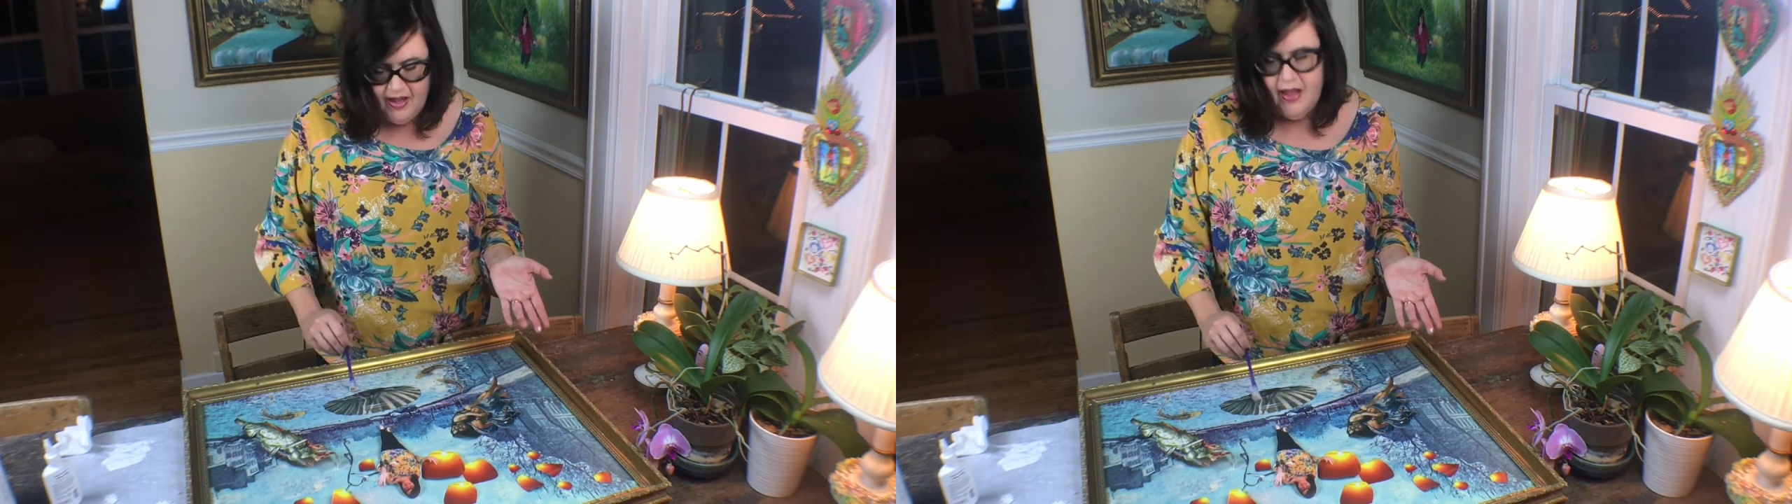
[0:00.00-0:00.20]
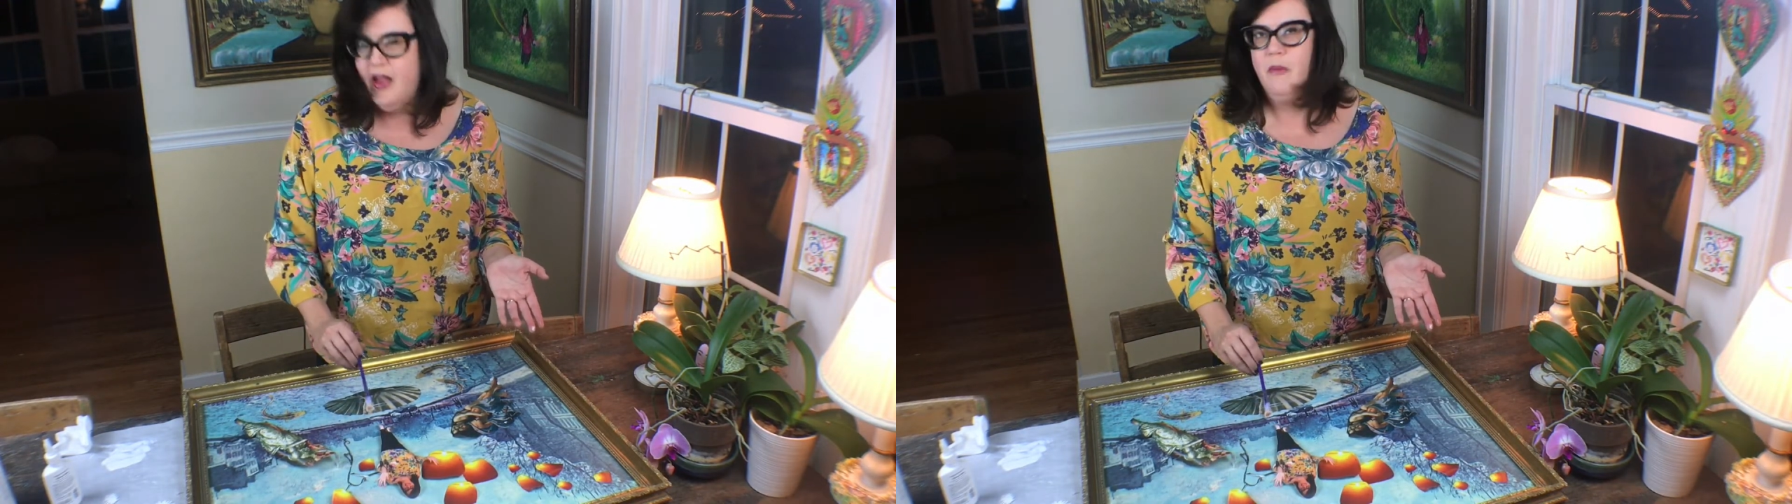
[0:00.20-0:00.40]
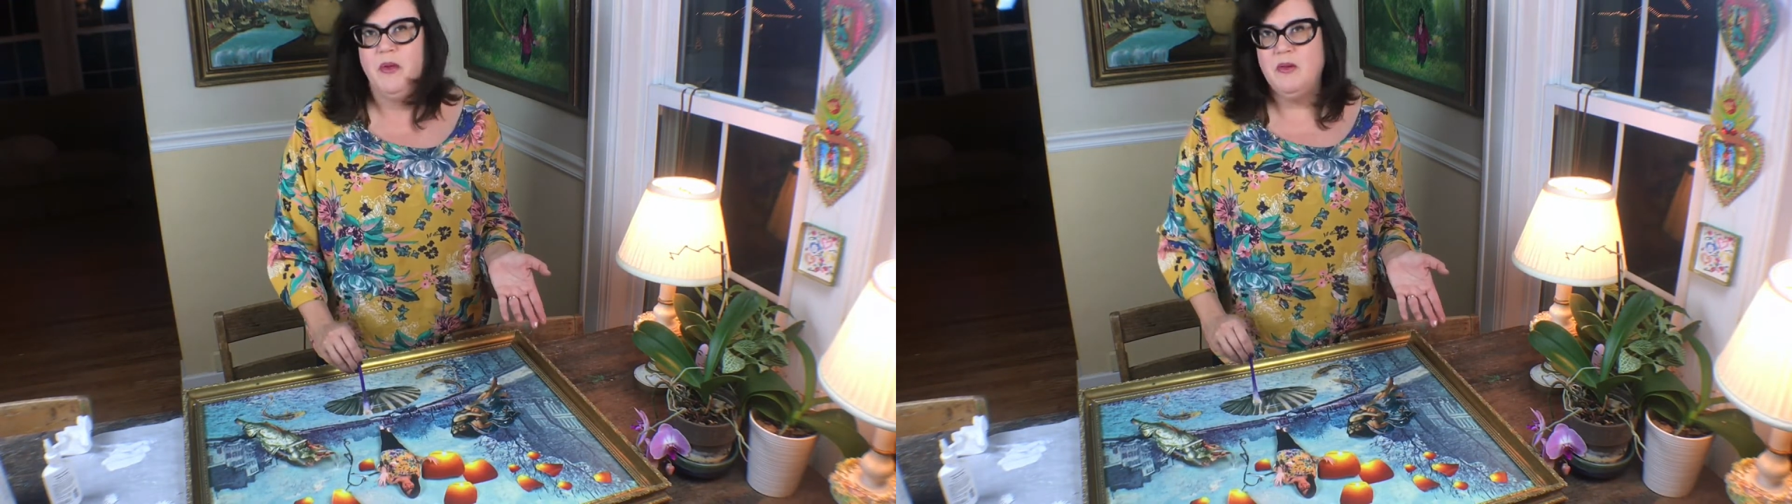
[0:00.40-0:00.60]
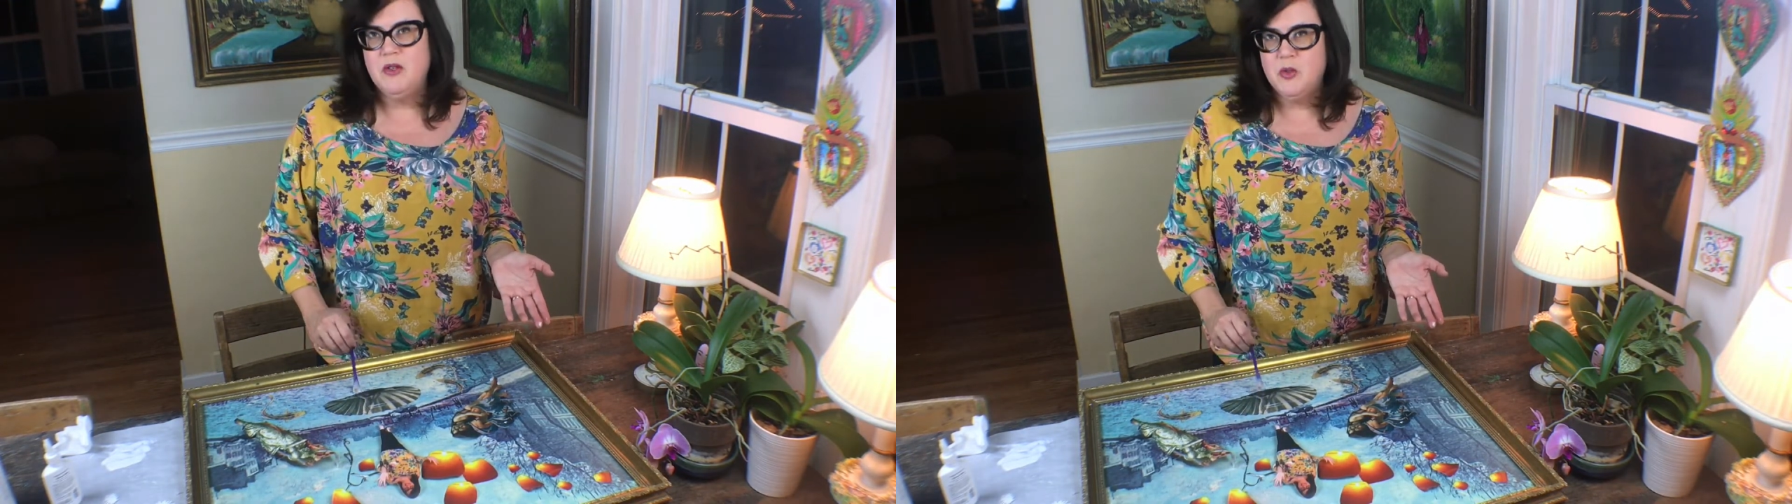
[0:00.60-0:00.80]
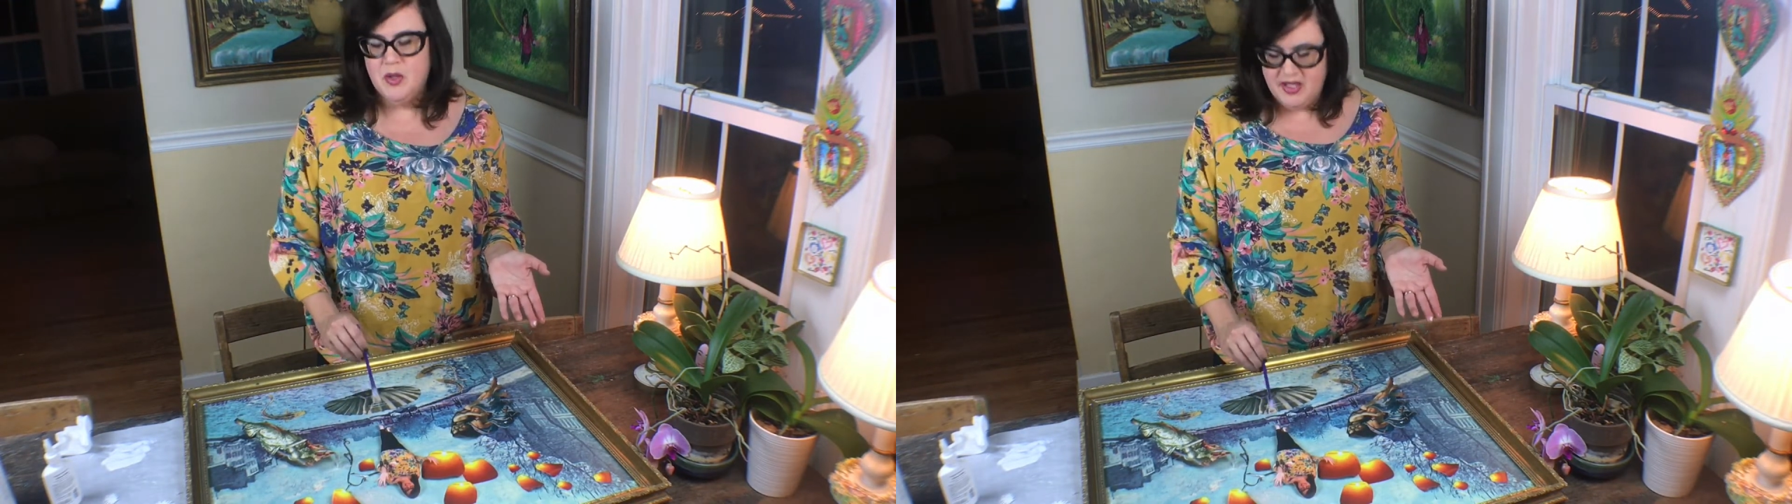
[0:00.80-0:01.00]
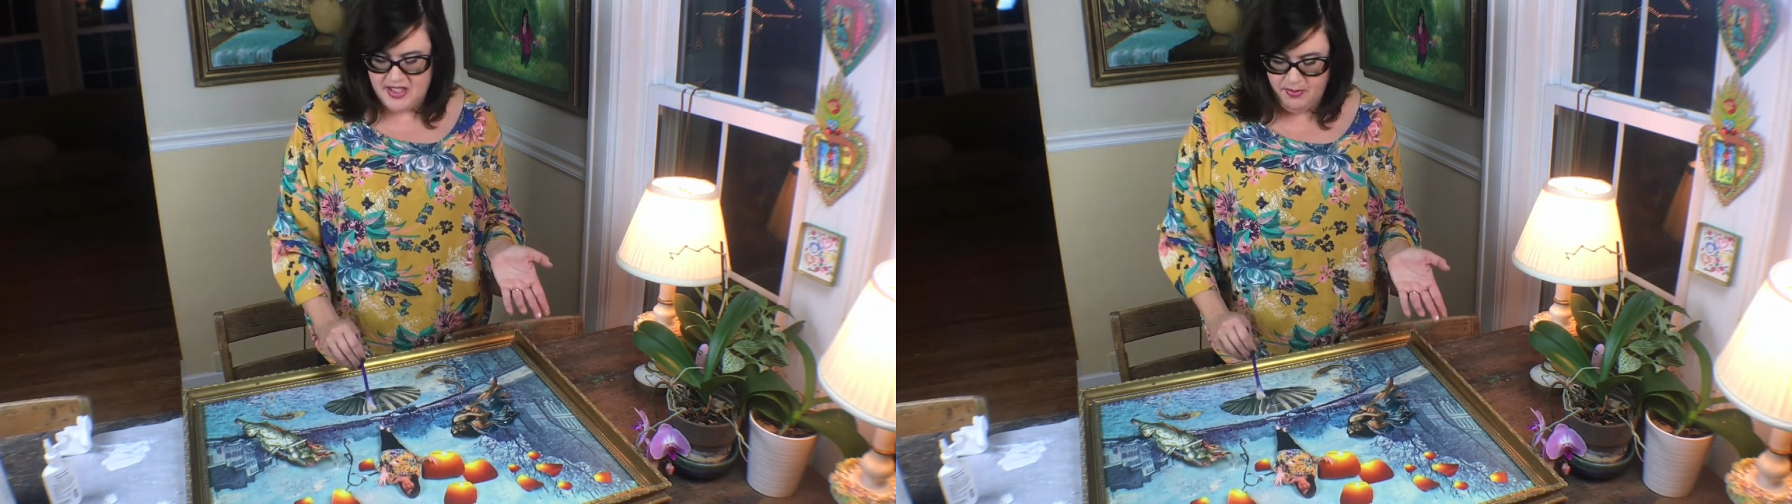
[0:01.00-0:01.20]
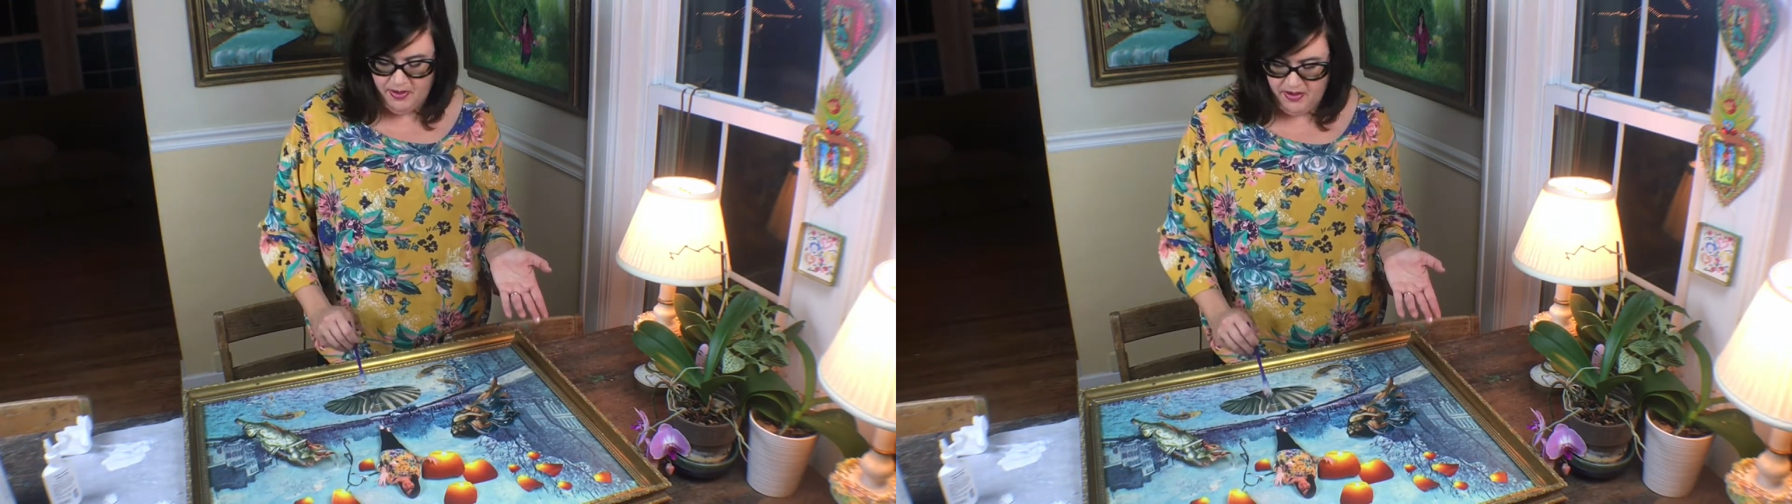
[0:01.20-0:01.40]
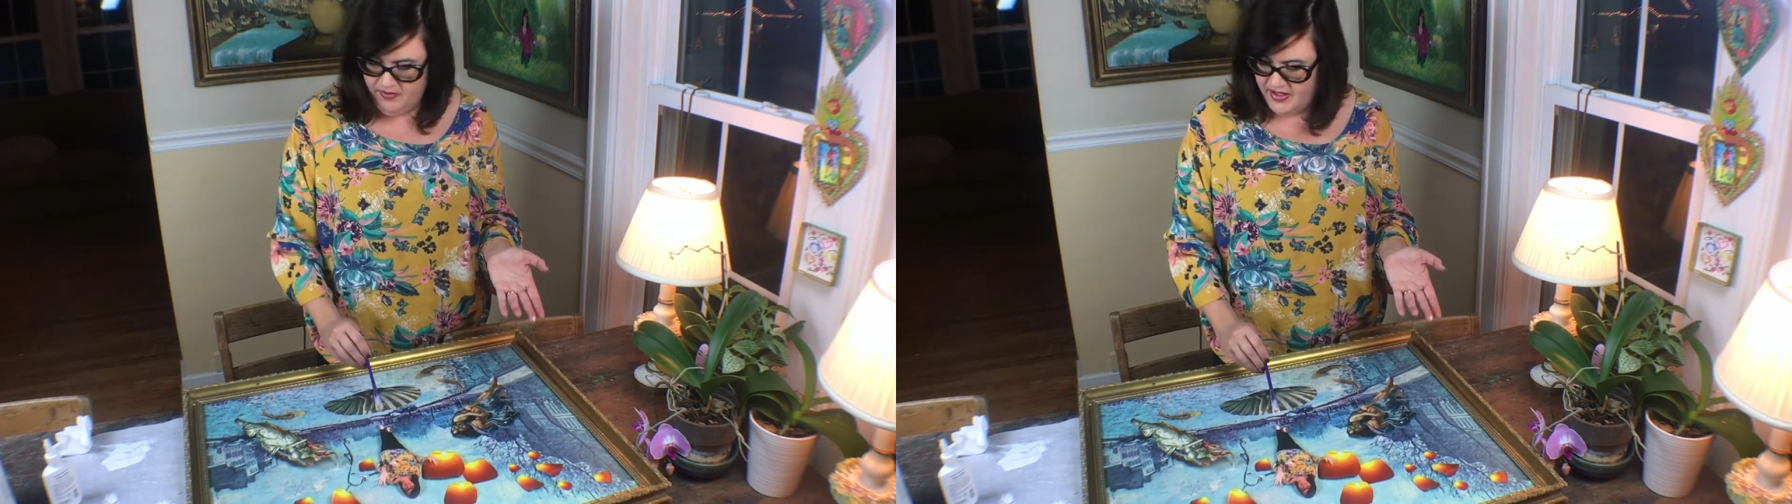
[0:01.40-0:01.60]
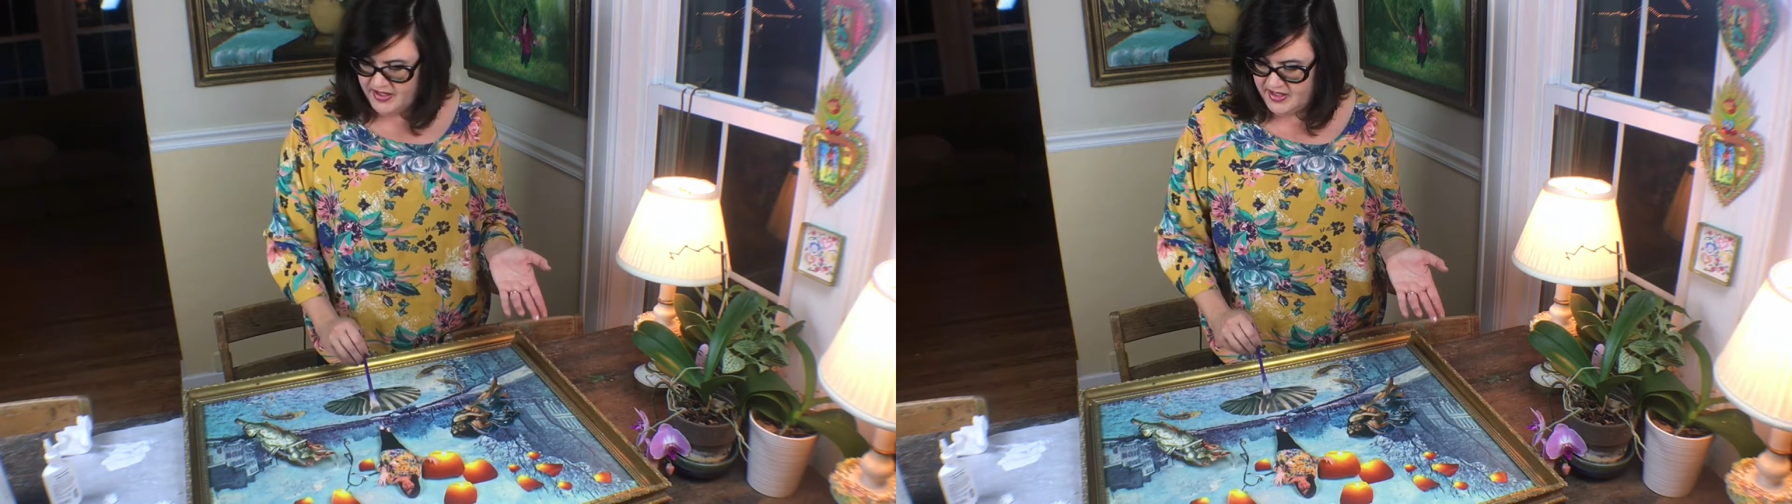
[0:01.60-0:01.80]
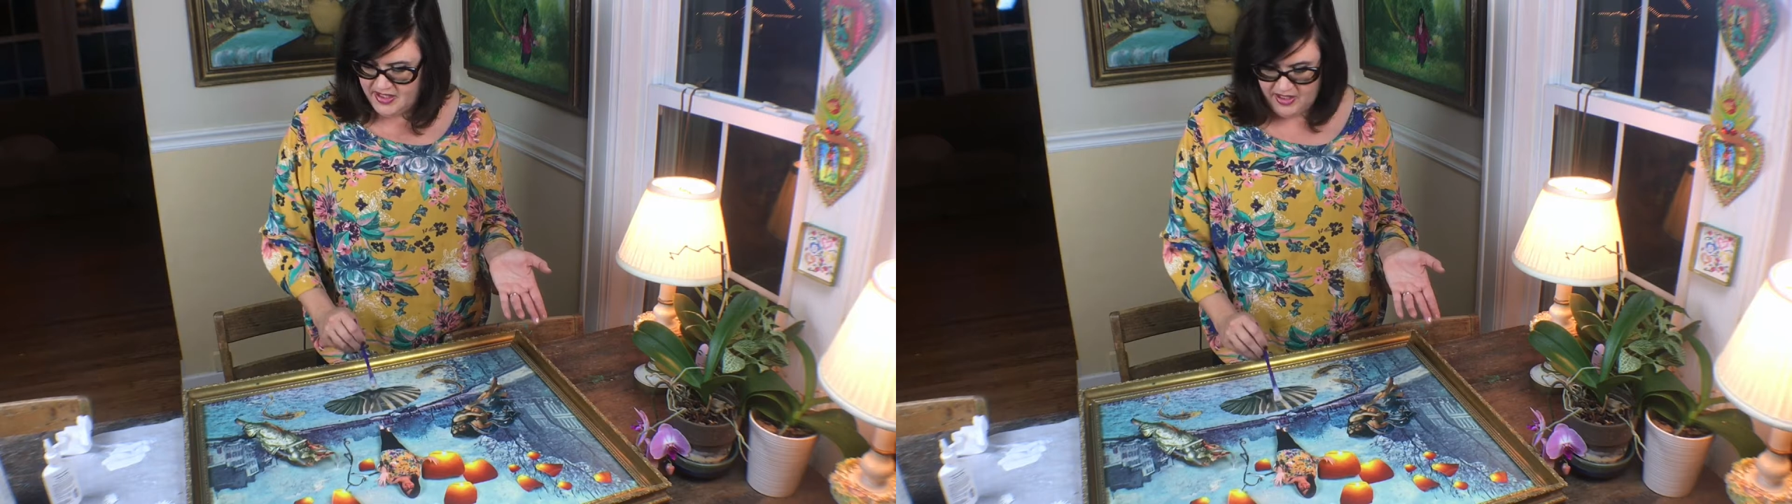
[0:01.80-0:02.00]
I hope you enjoy this part of
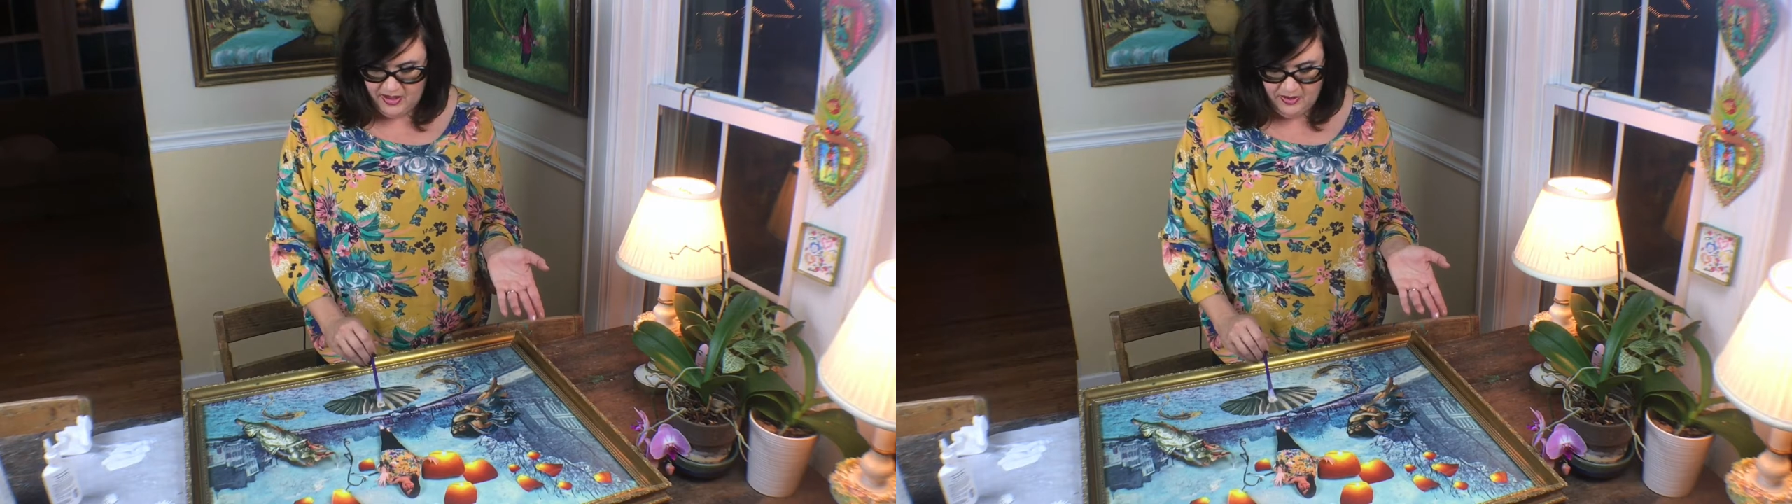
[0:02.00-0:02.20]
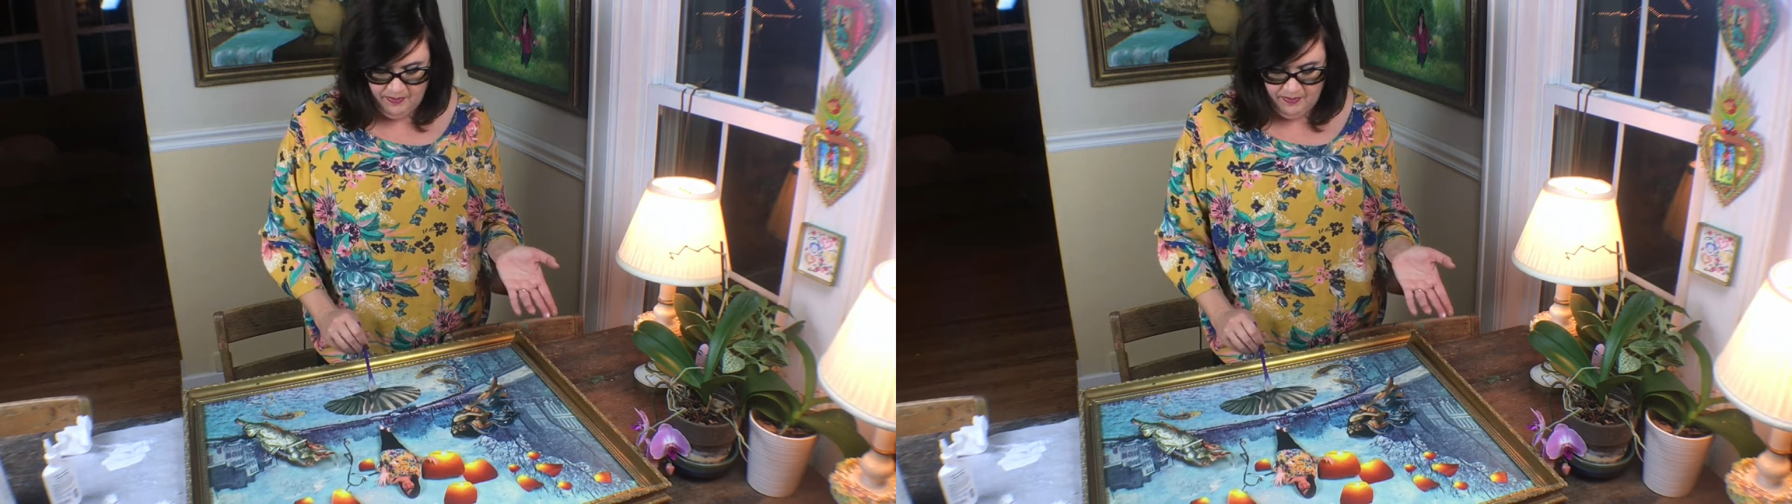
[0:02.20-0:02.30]
this too.